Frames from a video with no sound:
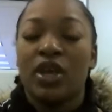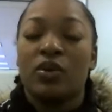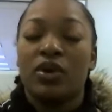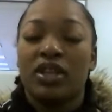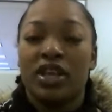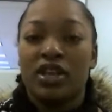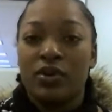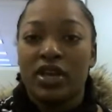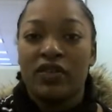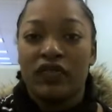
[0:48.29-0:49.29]
We want to thank you
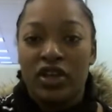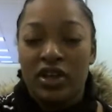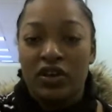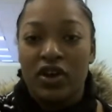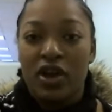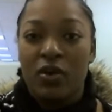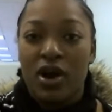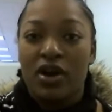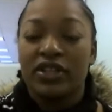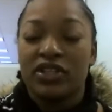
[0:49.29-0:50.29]
again for your internet inquiry